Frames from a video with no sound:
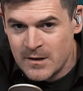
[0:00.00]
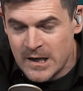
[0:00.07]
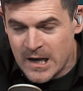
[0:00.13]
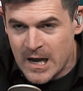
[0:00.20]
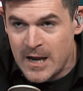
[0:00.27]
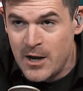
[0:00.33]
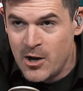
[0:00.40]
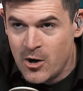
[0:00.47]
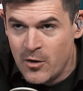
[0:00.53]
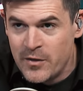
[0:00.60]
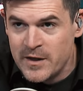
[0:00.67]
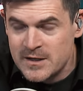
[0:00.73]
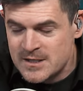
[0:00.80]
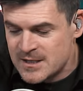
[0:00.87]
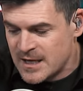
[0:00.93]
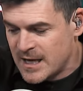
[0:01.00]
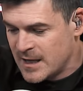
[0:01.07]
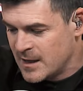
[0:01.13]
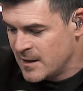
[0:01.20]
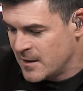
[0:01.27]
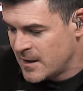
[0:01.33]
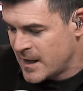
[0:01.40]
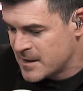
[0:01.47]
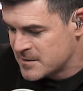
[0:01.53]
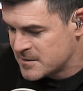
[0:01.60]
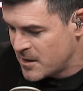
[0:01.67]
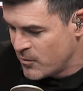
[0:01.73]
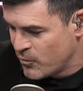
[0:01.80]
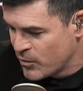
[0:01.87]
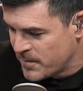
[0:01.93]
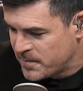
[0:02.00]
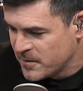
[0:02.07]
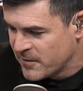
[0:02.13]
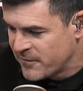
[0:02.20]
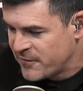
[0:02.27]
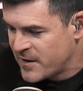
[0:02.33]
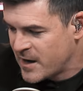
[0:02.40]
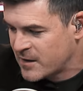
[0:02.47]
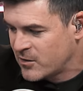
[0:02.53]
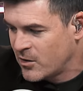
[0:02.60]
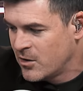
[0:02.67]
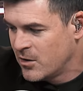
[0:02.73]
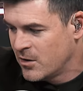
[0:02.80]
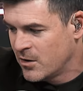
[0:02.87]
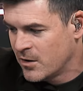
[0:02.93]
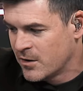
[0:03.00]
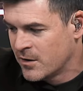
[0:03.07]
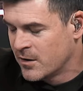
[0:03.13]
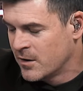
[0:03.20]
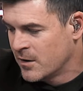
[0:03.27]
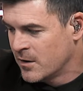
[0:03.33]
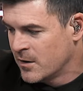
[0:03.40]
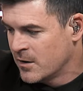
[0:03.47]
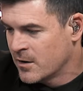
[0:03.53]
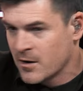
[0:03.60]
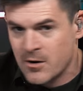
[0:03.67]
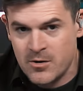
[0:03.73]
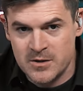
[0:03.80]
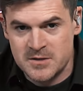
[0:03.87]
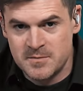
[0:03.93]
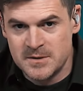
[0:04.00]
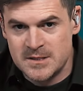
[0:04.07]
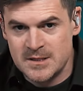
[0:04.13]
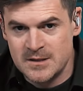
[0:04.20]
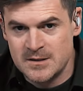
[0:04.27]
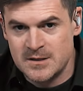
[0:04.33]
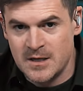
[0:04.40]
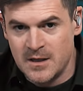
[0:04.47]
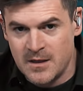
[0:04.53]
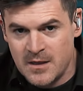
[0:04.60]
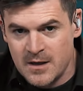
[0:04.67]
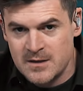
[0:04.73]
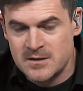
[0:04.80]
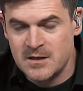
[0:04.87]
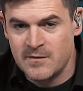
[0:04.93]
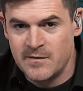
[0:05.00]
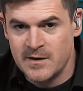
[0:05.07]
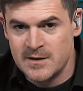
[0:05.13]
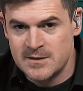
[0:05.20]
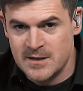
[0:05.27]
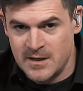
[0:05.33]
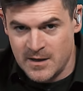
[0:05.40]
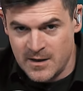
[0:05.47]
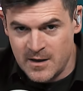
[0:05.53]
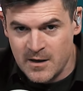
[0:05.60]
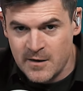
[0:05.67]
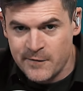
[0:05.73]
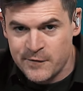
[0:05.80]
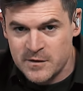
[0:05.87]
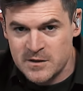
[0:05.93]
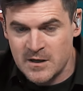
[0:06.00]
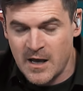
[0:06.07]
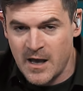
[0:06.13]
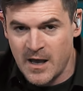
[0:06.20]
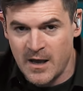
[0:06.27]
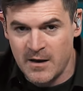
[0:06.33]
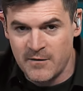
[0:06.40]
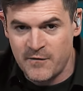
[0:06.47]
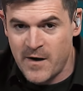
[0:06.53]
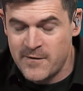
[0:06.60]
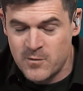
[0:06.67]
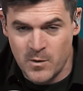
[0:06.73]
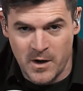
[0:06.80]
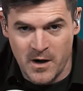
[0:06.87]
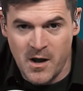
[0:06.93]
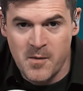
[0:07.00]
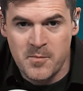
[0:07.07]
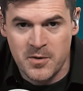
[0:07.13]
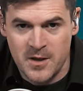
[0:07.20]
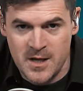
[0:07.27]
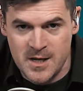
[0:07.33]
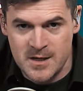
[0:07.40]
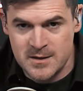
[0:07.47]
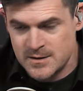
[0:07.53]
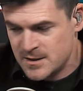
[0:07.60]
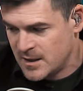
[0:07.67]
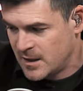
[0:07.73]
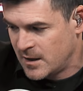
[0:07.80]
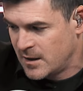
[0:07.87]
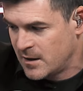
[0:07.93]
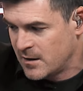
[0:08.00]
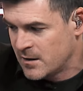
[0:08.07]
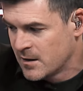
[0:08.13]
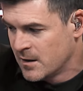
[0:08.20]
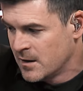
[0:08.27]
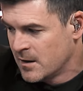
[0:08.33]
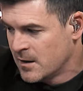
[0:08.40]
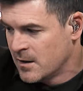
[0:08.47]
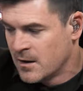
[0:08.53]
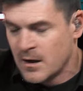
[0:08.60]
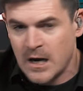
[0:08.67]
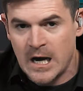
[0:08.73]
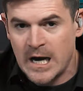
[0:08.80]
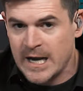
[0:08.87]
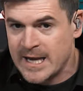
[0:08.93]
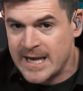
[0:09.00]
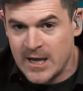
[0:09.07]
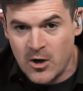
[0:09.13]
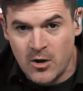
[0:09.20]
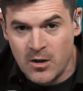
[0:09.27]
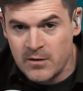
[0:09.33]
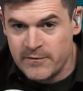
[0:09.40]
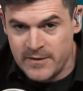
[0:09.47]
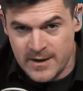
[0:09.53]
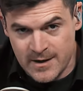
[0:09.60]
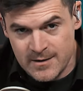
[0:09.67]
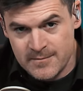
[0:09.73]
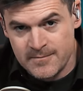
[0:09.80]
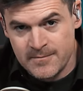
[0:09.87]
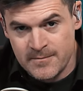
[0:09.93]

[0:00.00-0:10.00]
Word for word: Like, I yeah. know this has a ripple effect on Christmases and Thanksgivings and gifts and five twenty-nine plans. And I get all of that.